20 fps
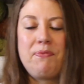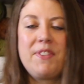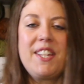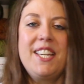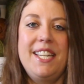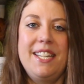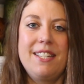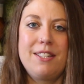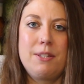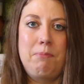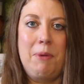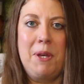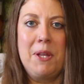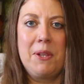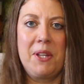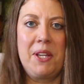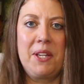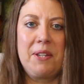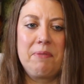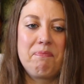is
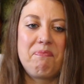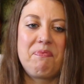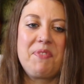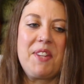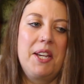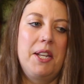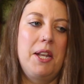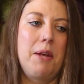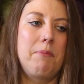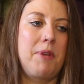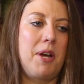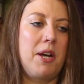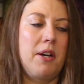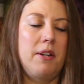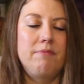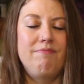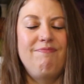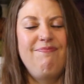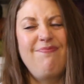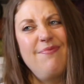pilling, and I'm
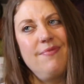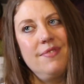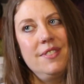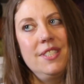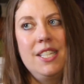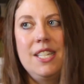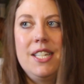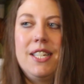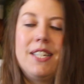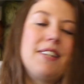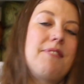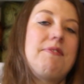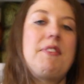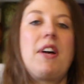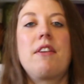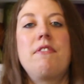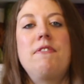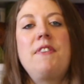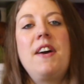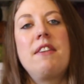not
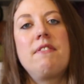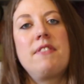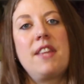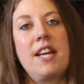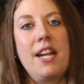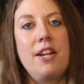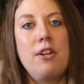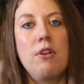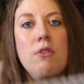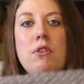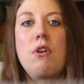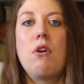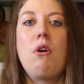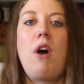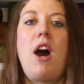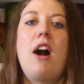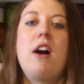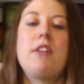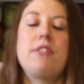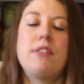a fan of that. I don't know
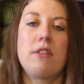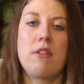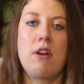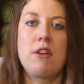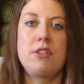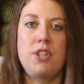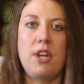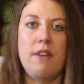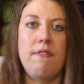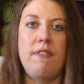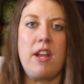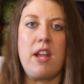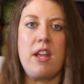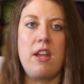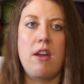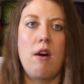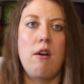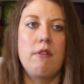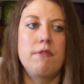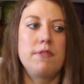how the longevity
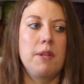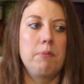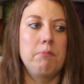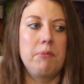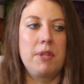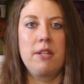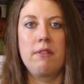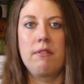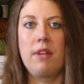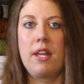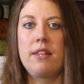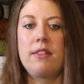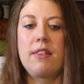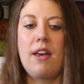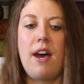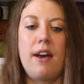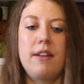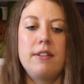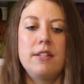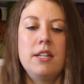of something like
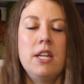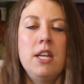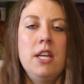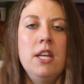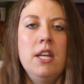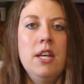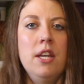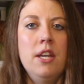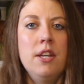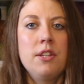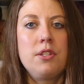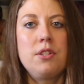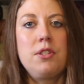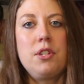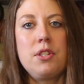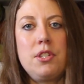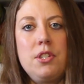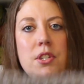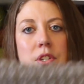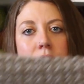that. So
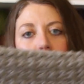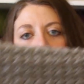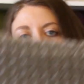just to show